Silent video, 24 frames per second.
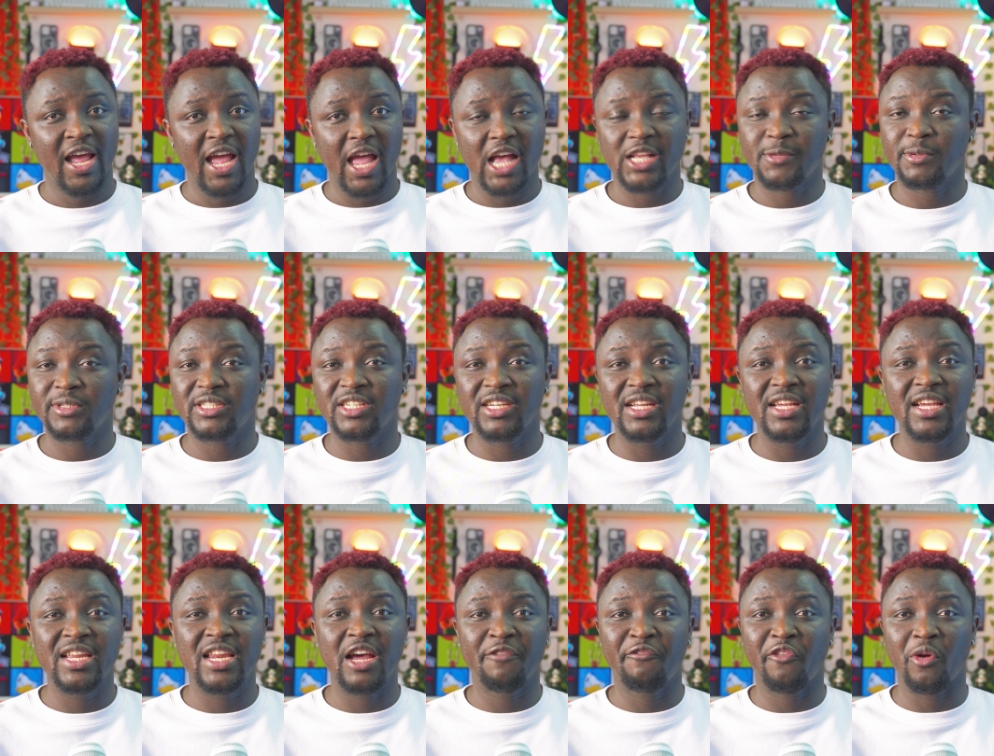especially
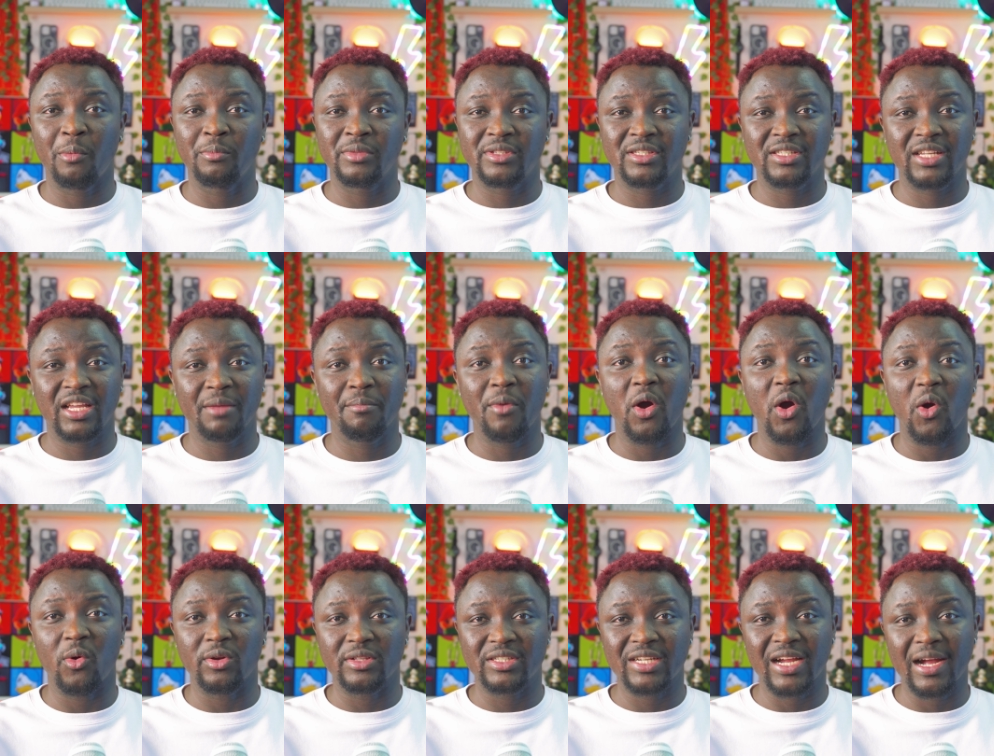either from Sigma
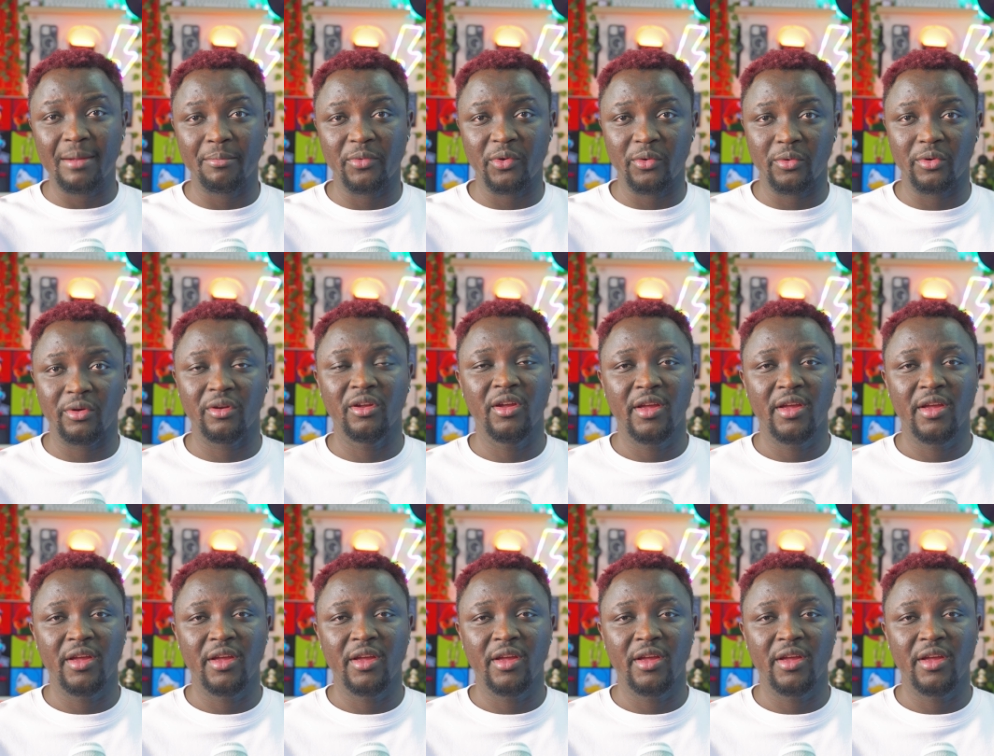or Tamron.